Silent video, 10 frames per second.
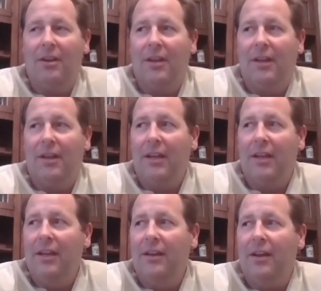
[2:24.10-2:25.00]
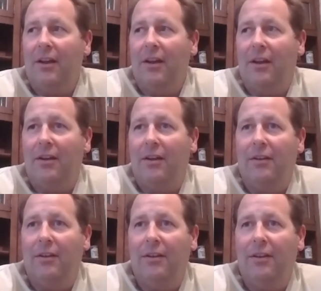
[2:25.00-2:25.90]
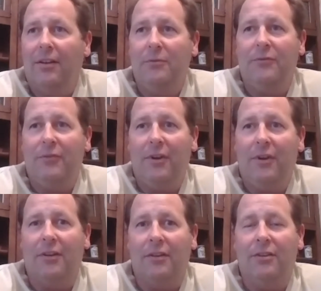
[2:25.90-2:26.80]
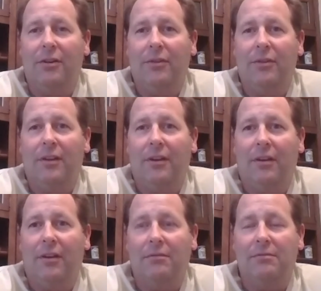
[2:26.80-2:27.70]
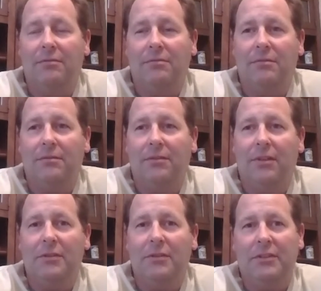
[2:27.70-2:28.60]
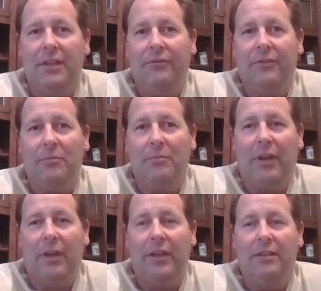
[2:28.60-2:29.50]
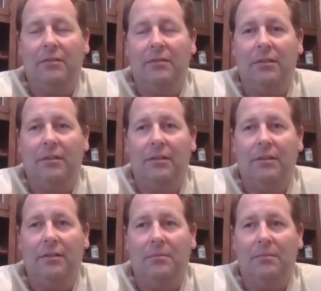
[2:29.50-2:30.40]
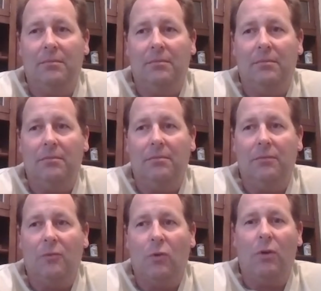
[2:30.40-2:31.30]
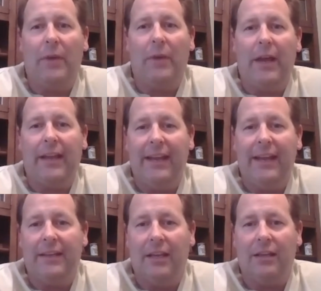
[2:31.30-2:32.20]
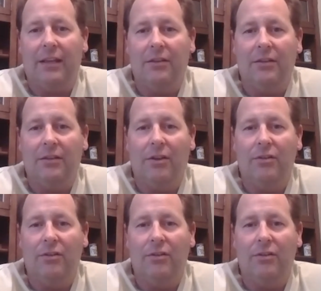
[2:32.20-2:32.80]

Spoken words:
It was fun. You know, it was a little different playing quarterback and kicking. You know,